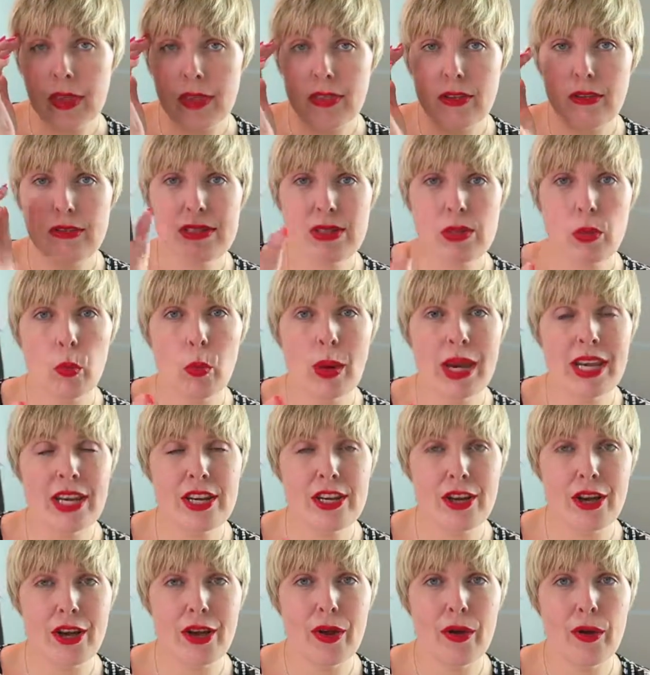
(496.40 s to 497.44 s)
there is a
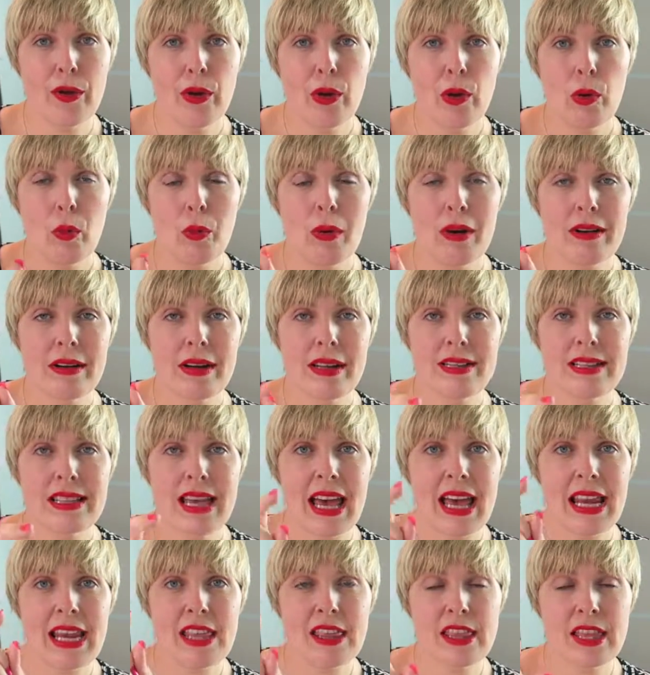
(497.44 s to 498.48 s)
window, whereas
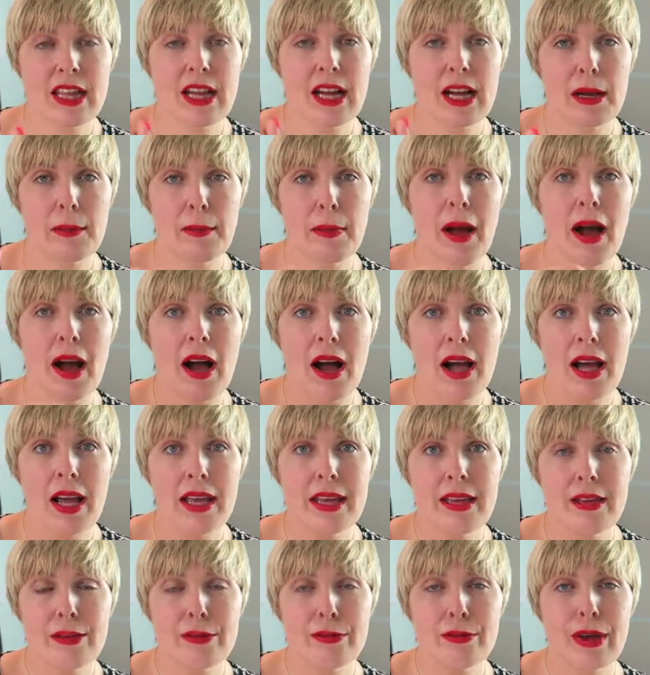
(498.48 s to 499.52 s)
anything I
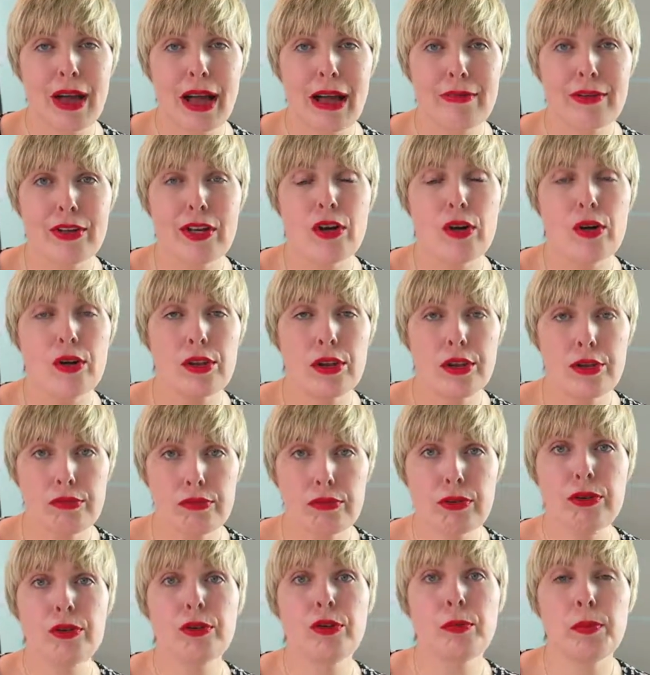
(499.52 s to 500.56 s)
buy, having gone
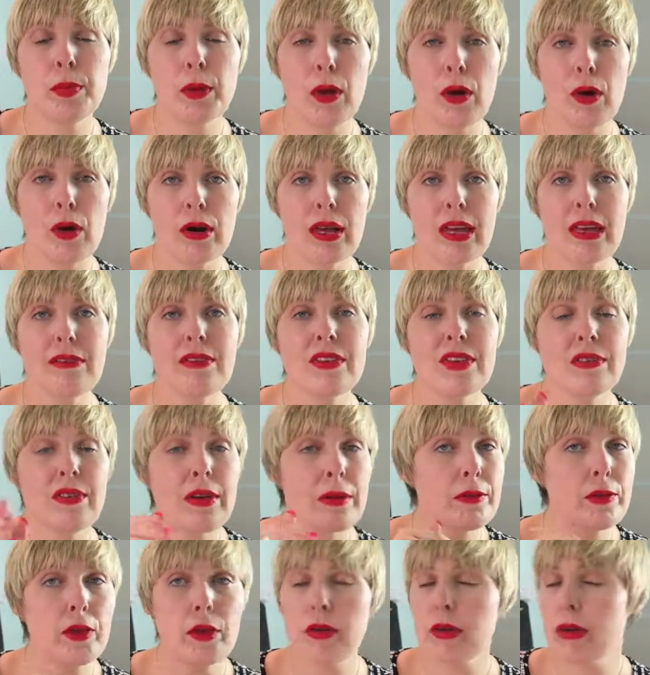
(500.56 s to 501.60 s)
through your blog, even if
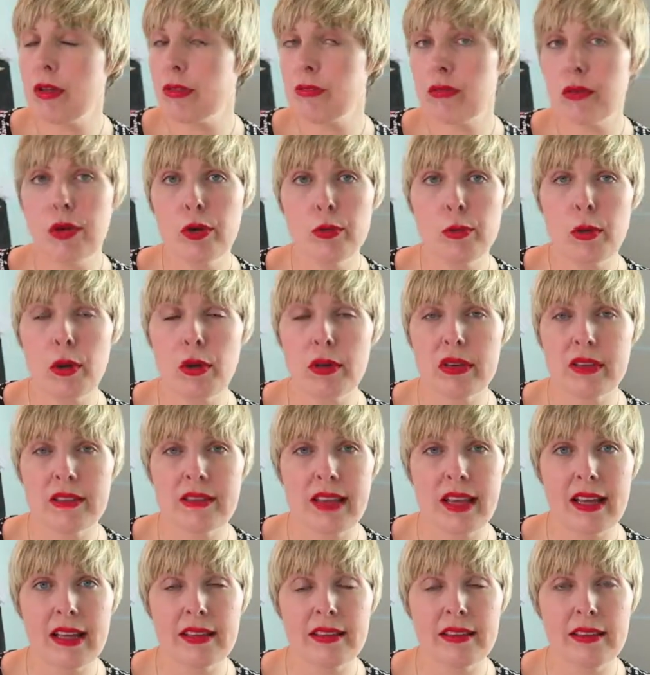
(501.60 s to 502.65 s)
I don't go through your blog the
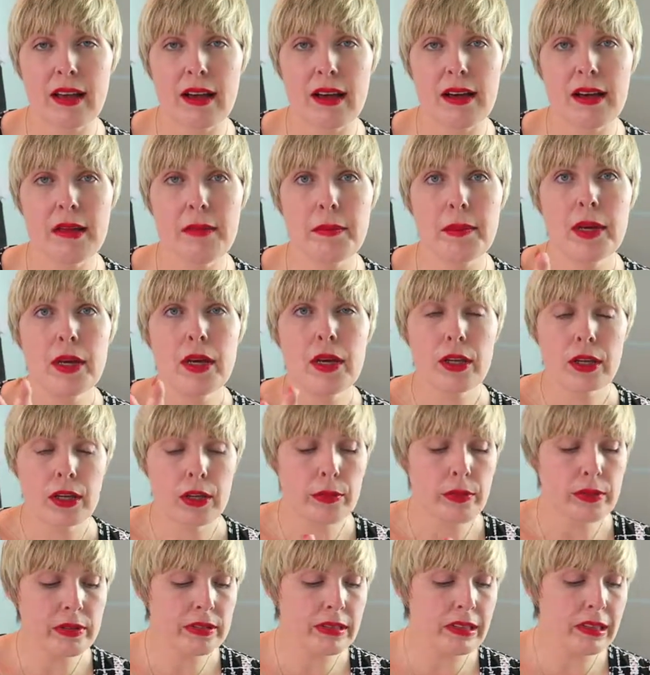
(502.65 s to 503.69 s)
second time,
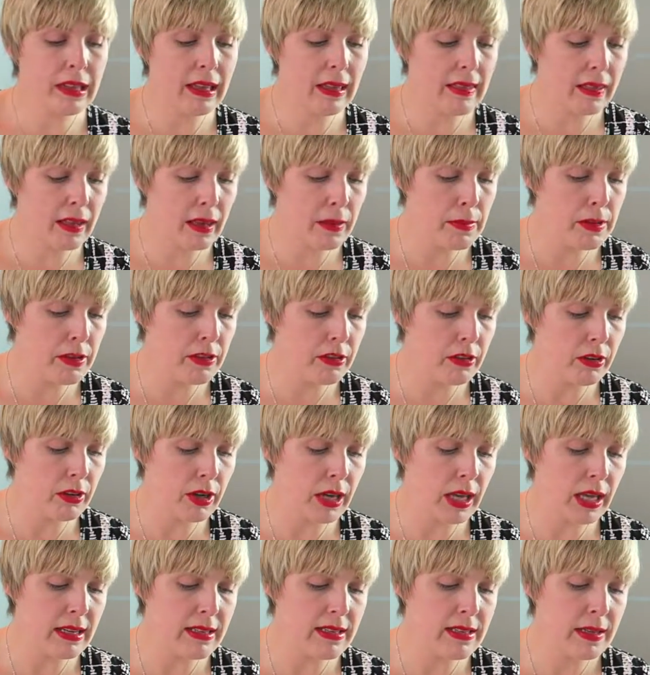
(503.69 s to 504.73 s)
you will still get the commission
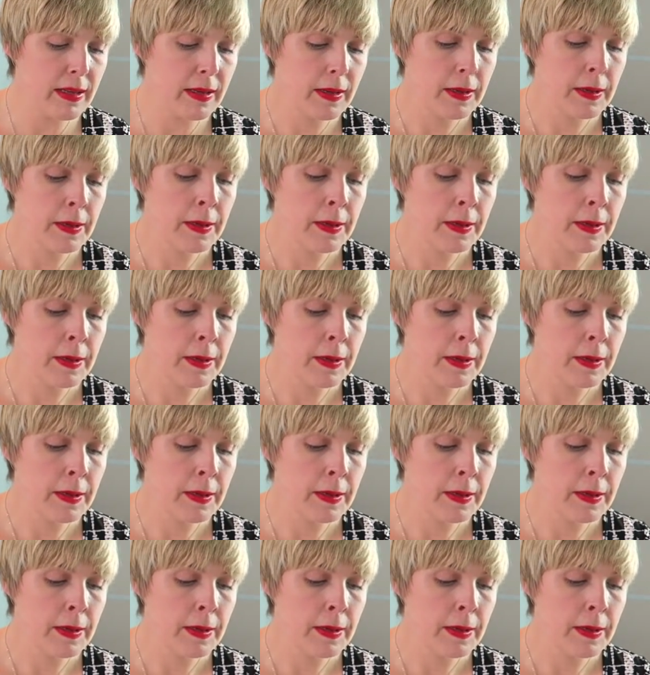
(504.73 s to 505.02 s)
on it.